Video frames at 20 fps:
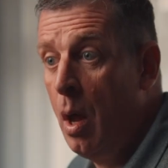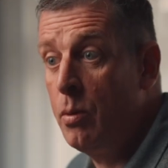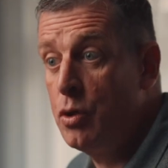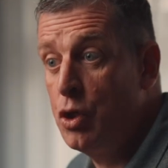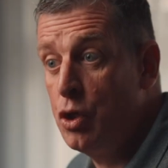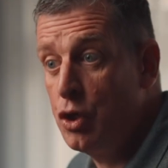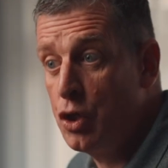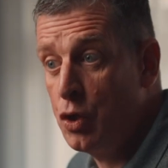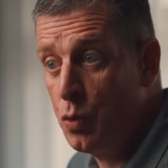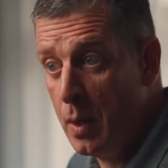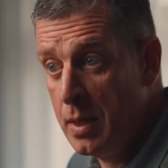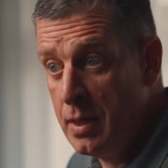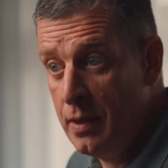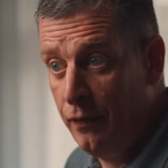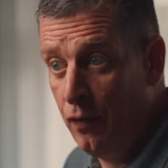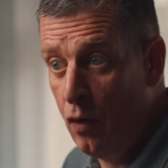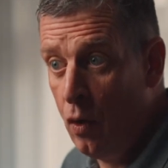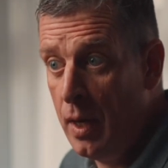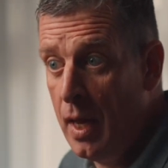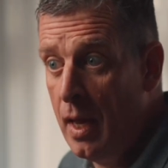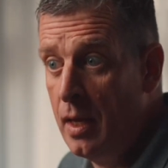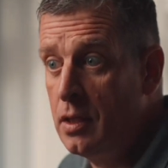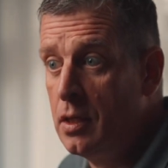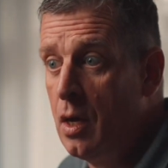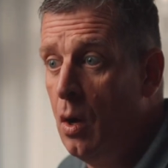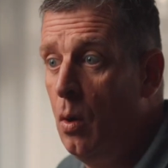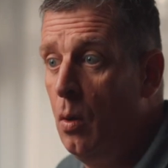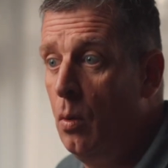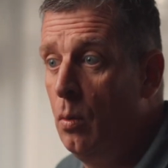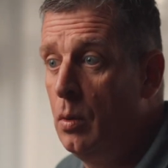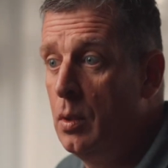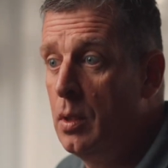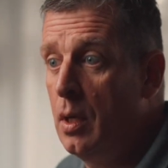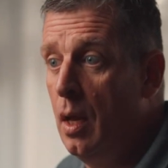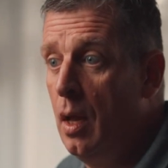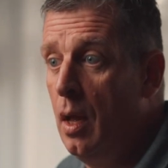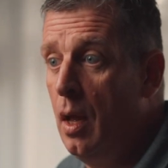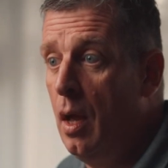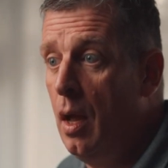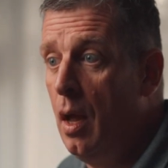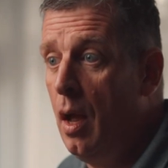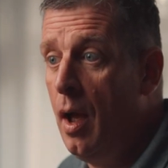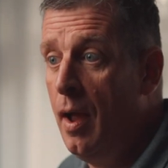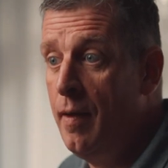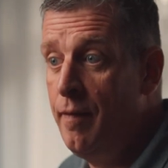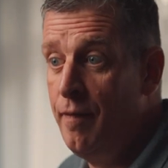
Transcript: I was just 24 years old, I